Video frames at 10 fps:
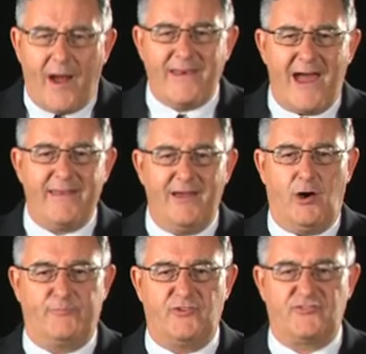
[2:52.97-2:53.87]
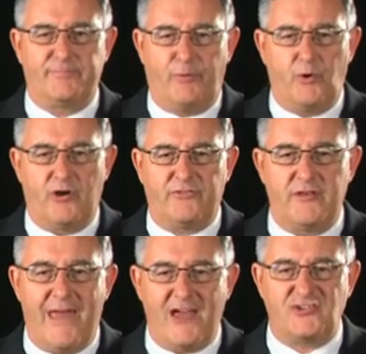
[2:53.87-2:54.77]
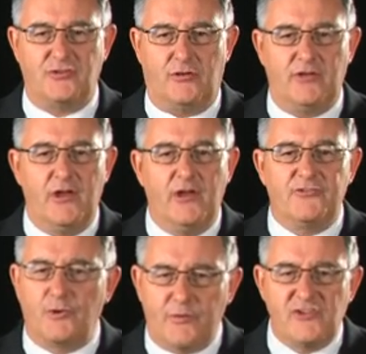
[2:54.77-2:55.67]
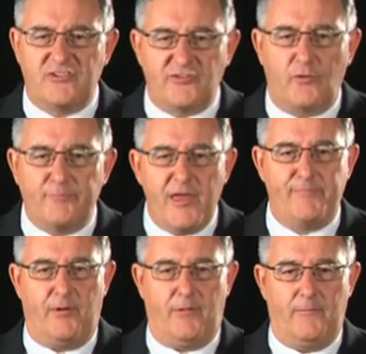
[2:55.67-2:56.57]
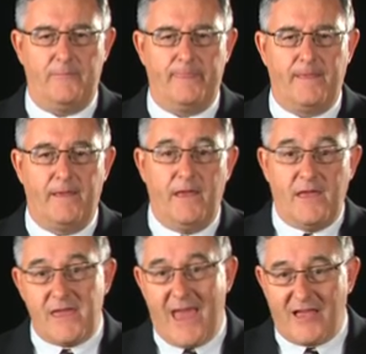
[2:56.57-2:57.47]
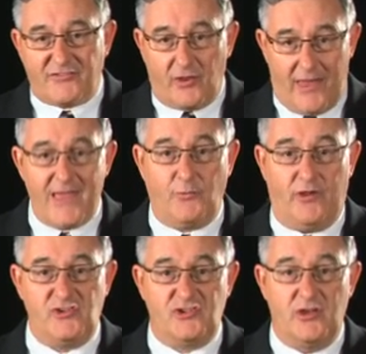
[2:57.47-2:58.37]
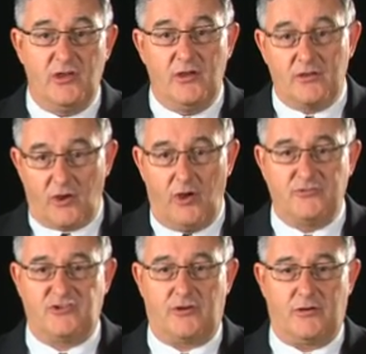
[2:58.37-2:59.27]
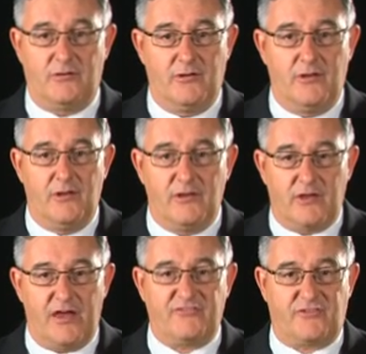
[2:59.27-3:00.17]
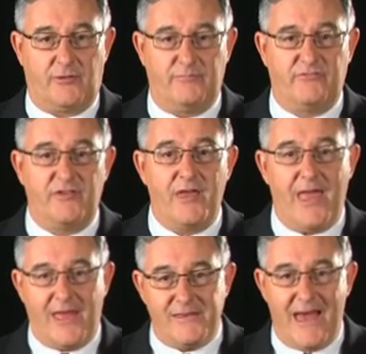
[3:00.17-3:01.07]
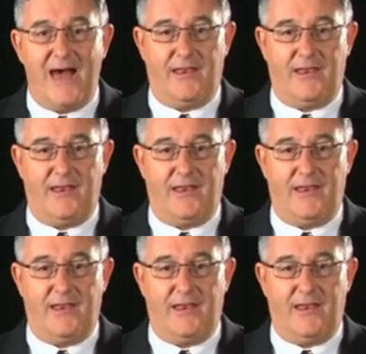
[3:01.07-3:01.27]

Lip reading: Why not help to support the national to reach his own people? He has the language, culture, customs, and